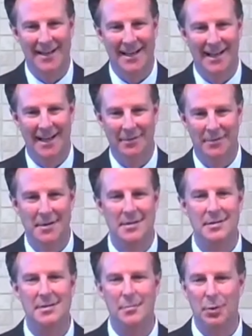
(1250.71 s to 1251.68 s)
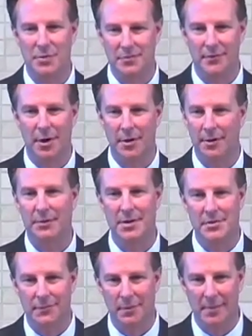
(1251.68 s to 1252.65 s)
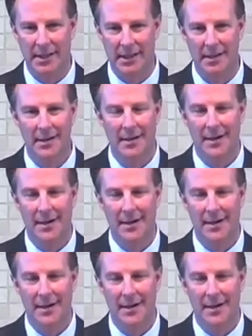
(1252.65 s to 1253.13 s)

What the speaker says: And this is the most fun, at least for me.